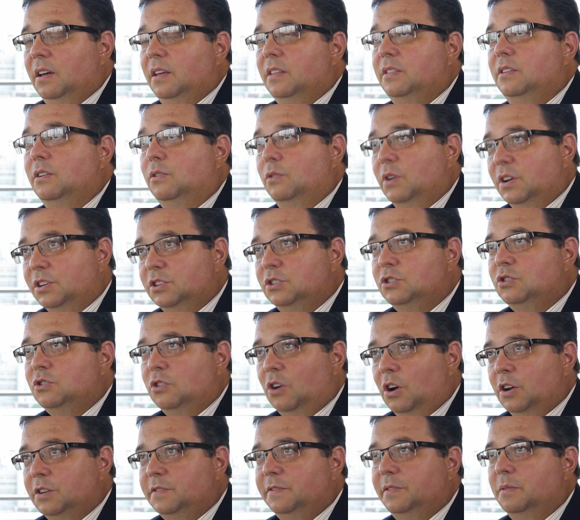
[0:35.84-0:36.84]
the risk
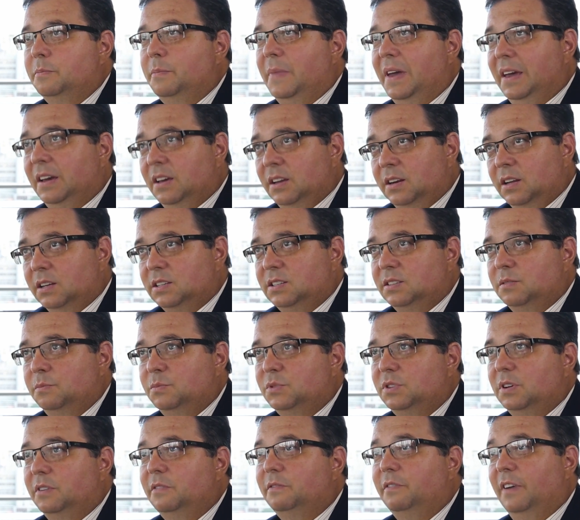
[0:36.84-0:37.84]
transfer
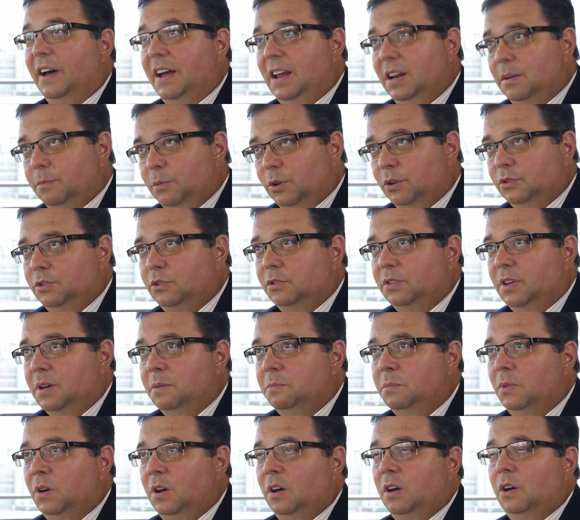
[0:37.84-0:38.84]
mechanisms available to
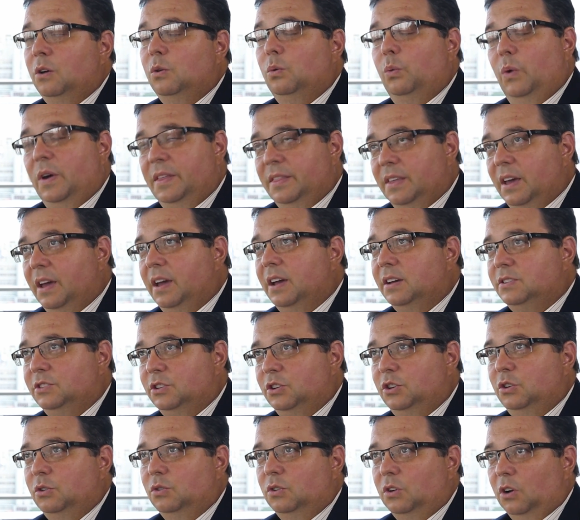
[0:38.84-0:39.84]
them when they
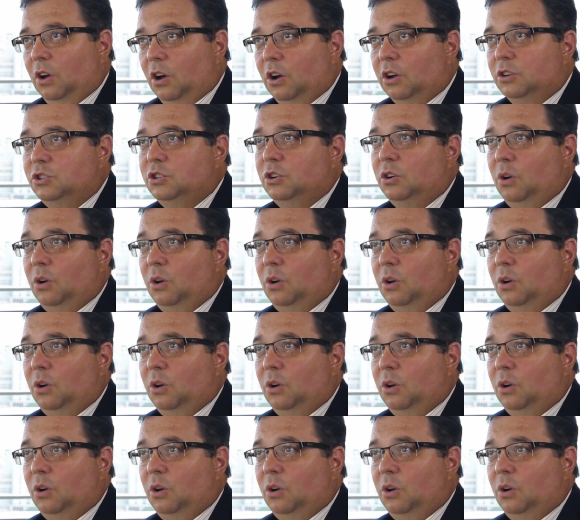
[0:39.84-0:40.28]
execute large